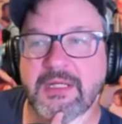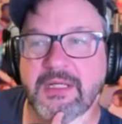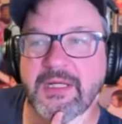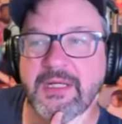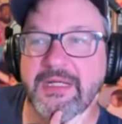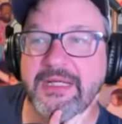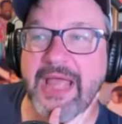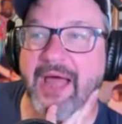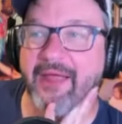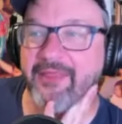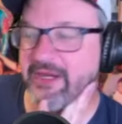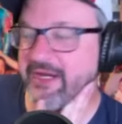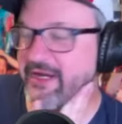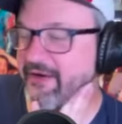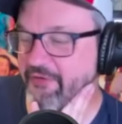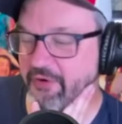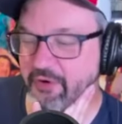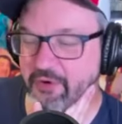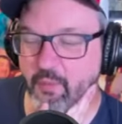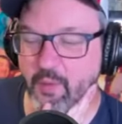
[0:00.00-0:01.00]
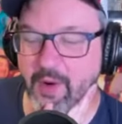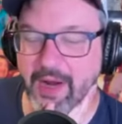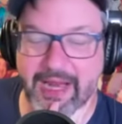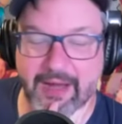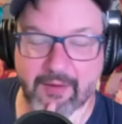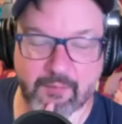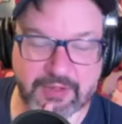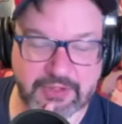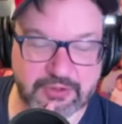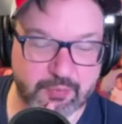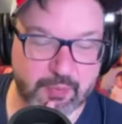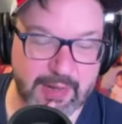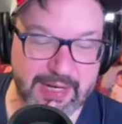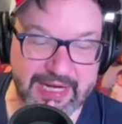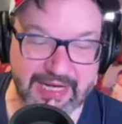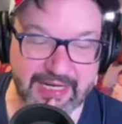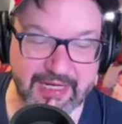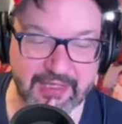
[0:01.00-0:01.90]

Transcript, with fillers: yeah and the different way in which we